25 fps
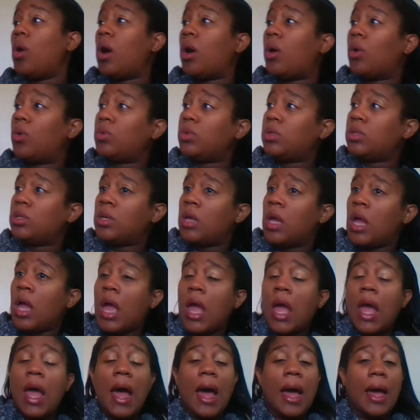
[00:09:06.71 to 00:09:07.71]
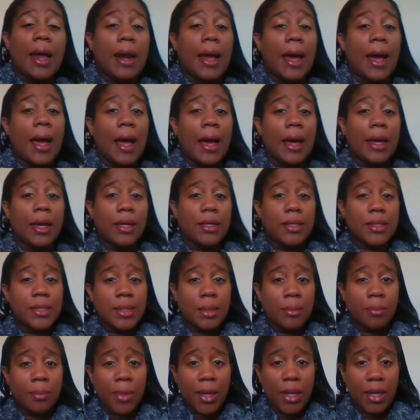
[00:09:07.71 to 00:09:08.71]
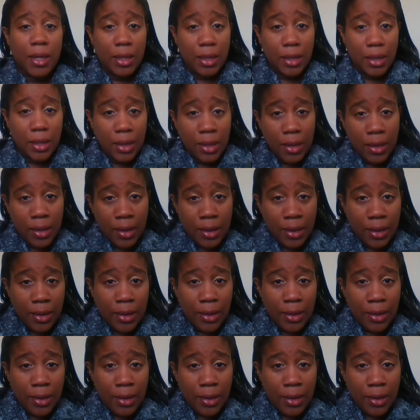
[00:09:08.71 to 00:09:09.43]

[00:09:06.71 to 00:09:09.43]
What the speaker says: out and hire somebody